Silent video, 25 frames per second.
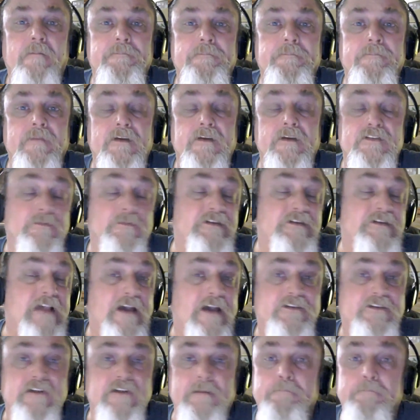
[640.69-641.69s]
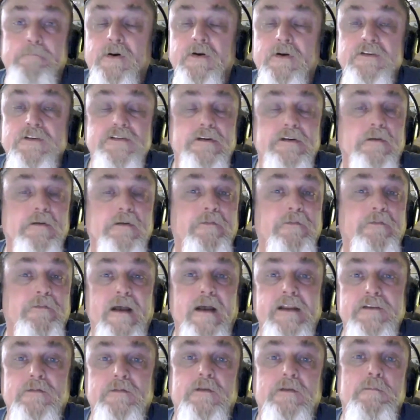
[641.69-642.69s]
she was actually personal friends
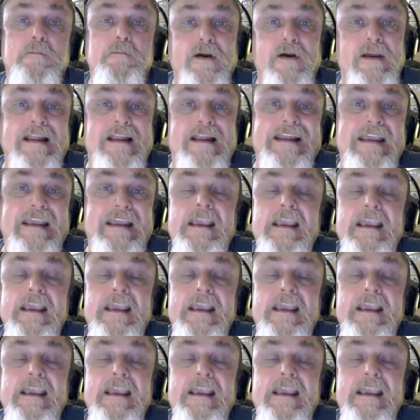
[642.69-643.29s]
with Mary Leakey,